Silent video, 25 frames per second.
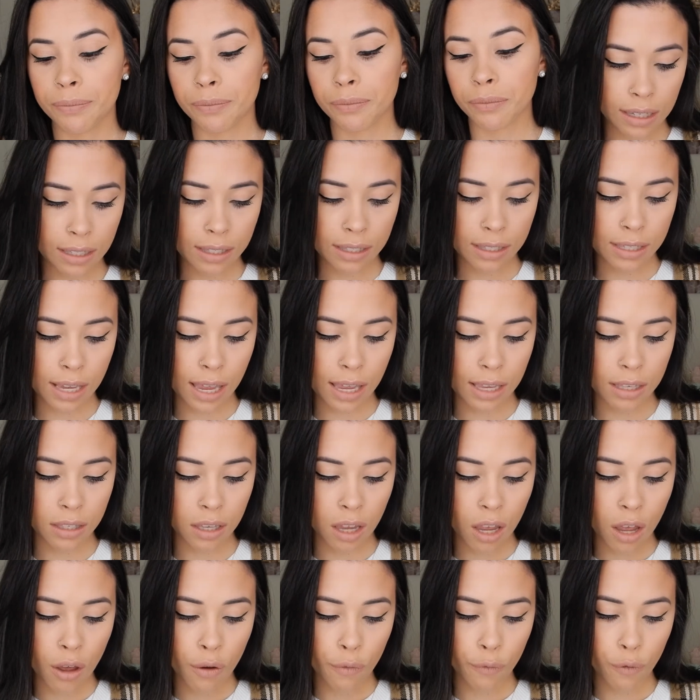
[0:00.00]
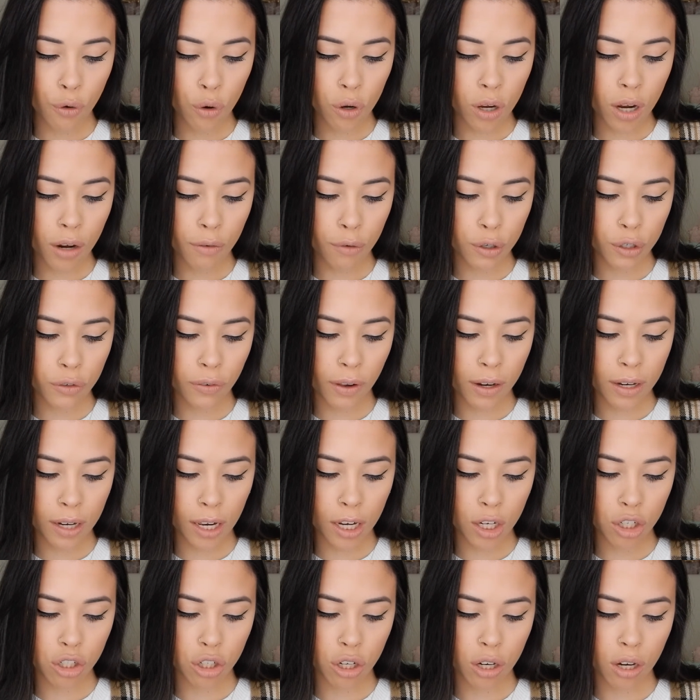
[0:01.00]
It says, full coverage
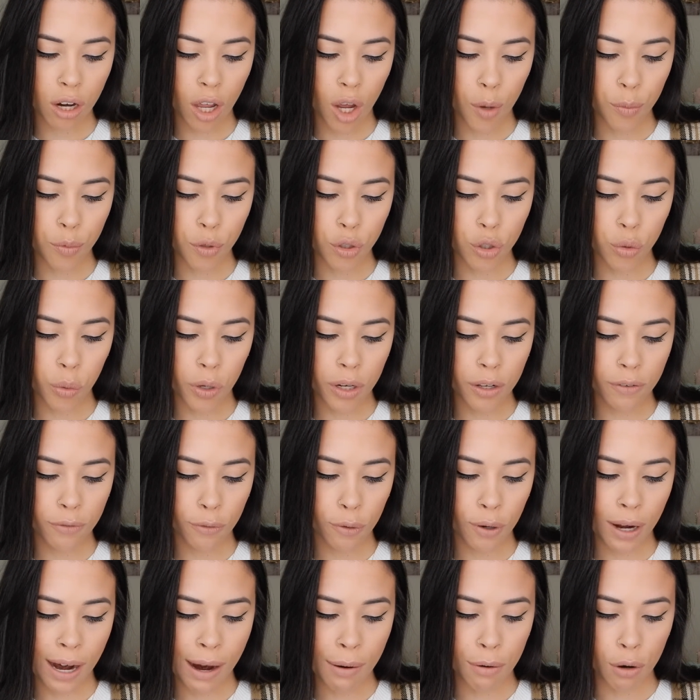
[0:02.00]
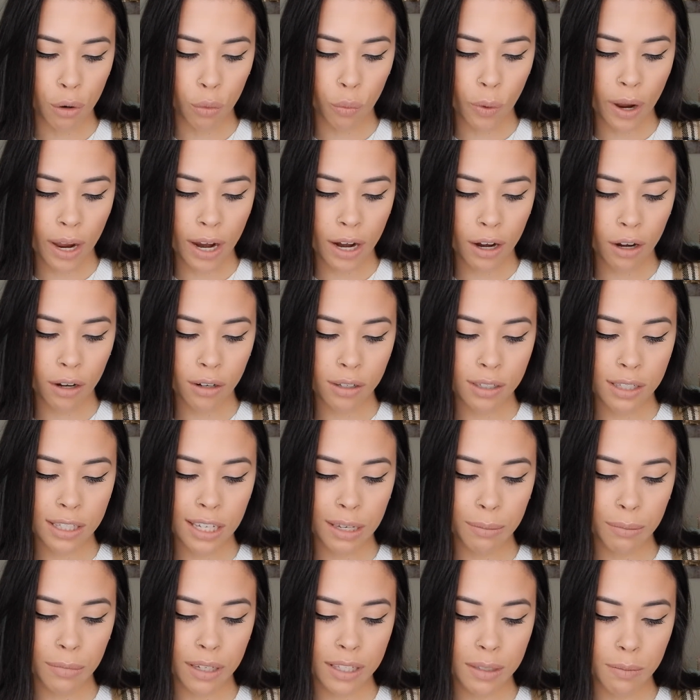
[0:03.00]
foundation, up to 24-hour wear,
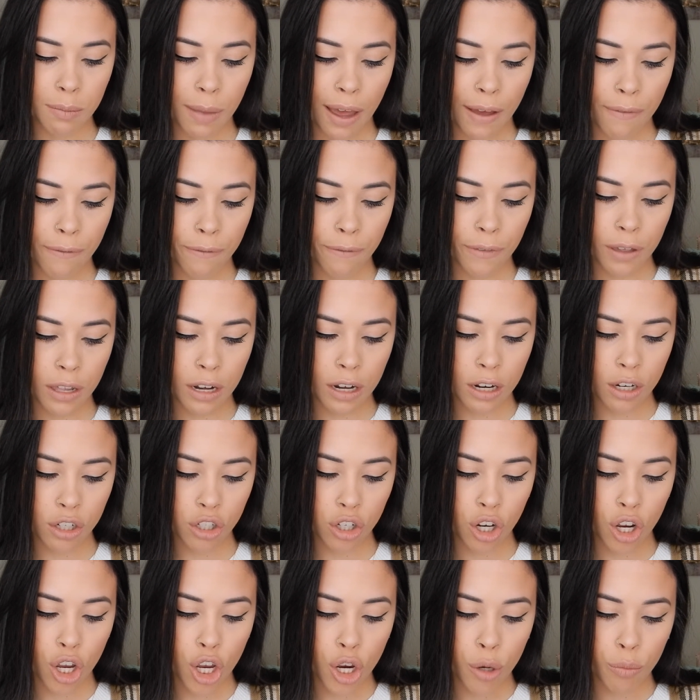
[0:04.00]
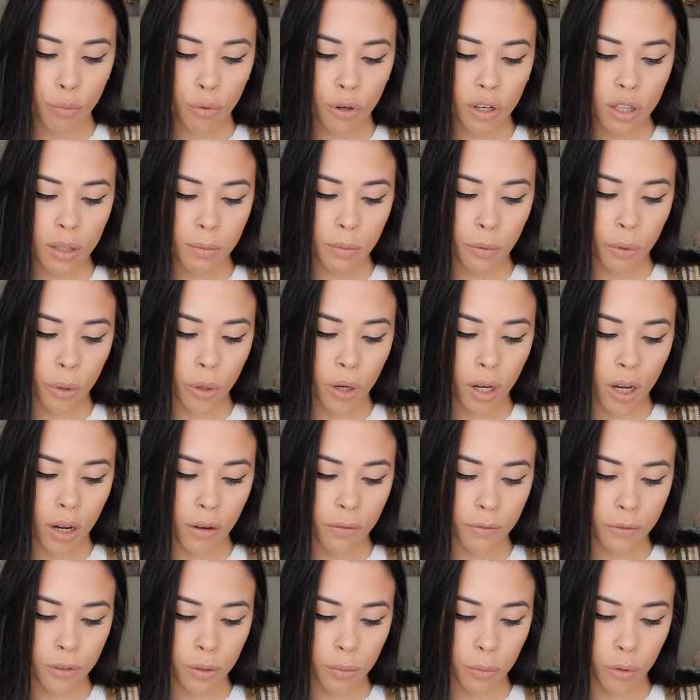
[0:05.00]
seamless matte finish, breathable and
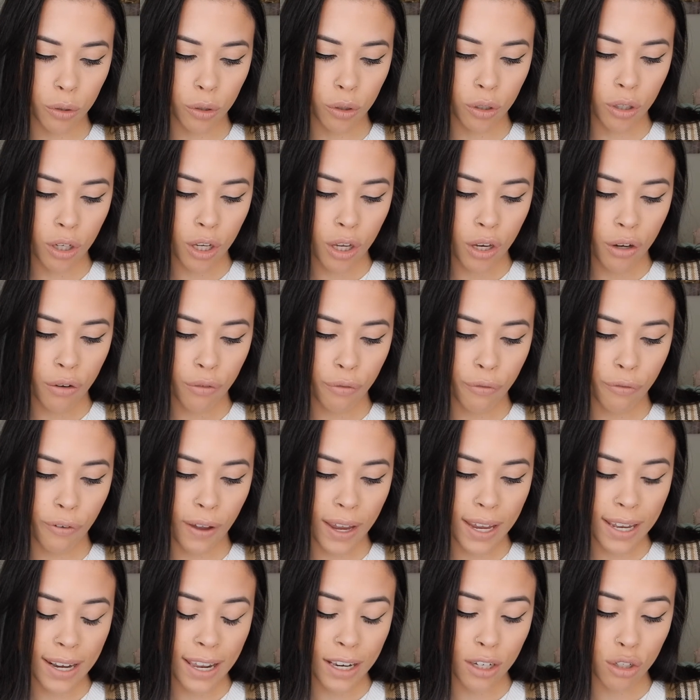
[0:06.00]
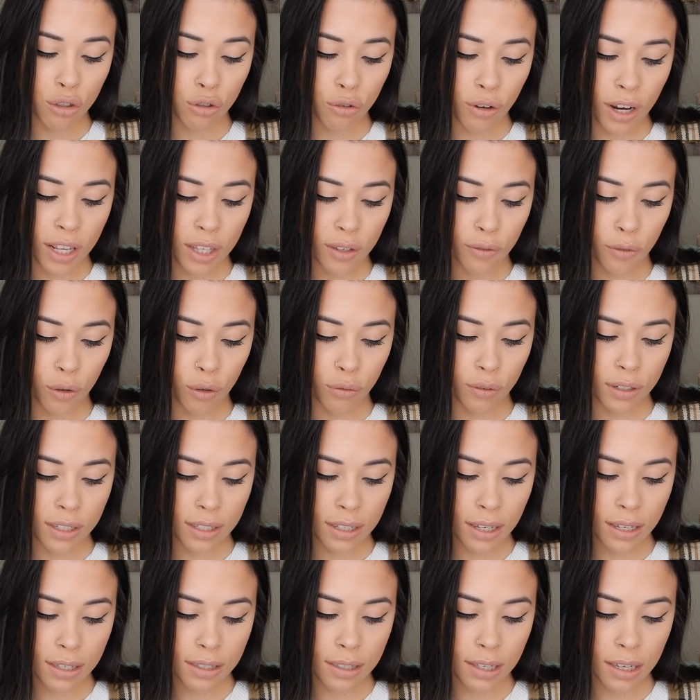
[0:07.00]
comfortable, fade and transfer
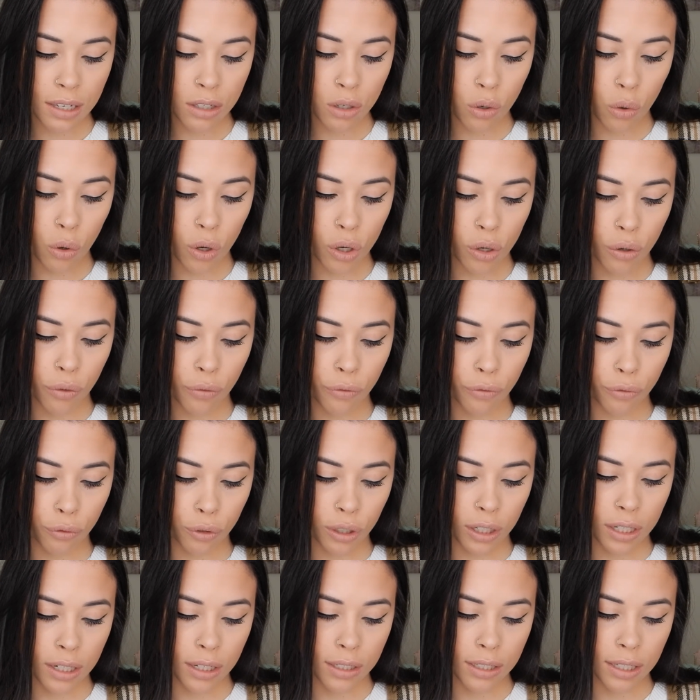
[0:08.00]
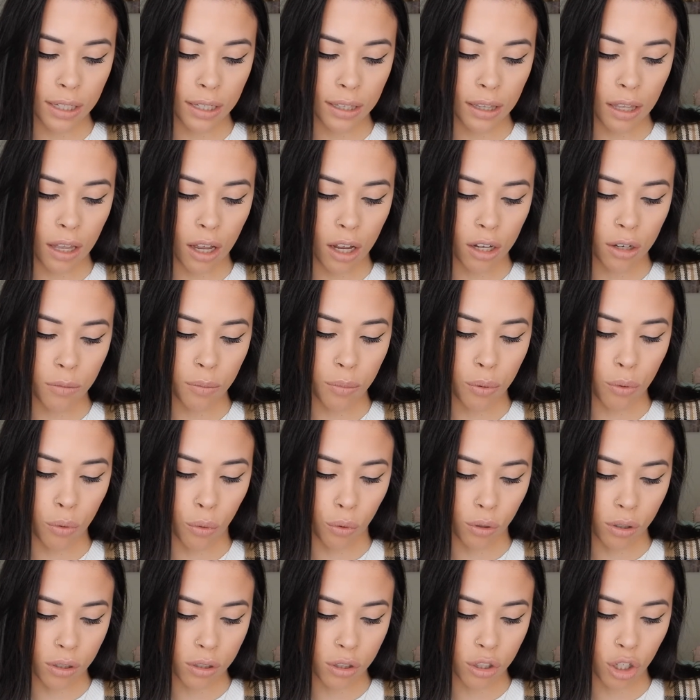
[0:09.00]
resistant, oil-free, doesn't clog
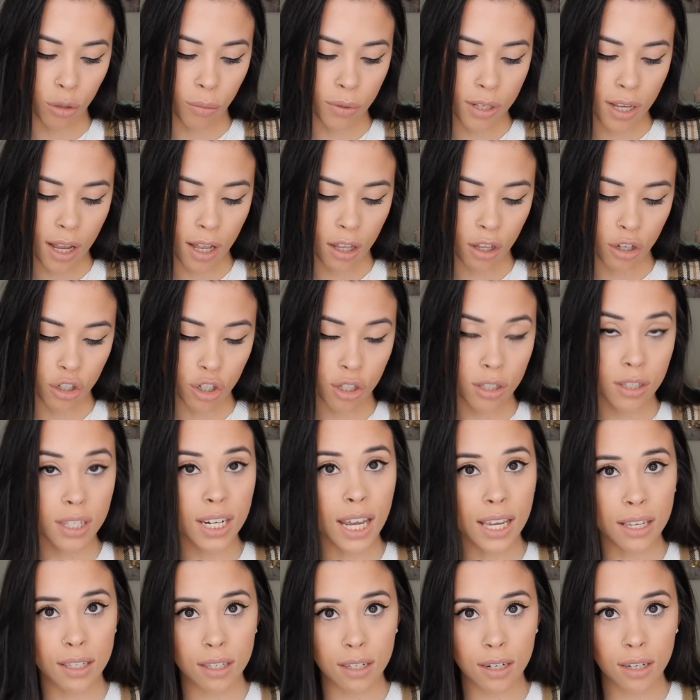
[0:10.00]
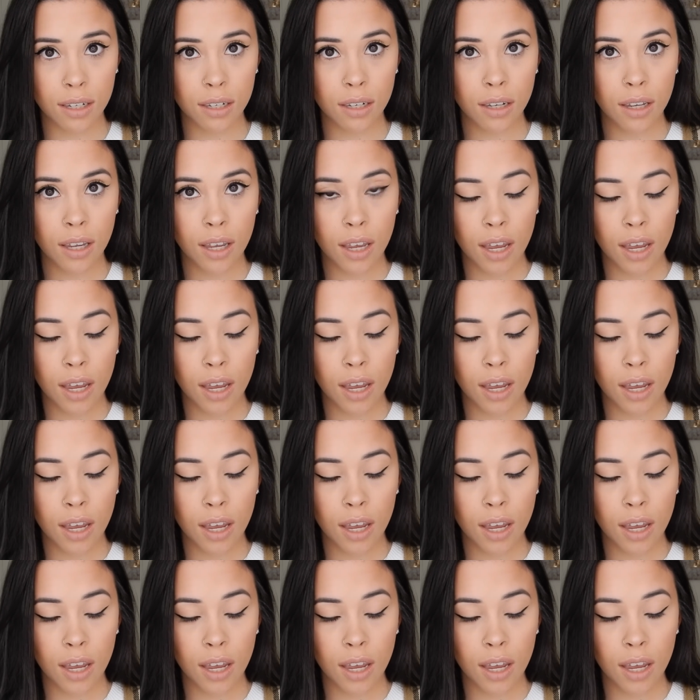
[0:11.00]
pores, dermatologist tested.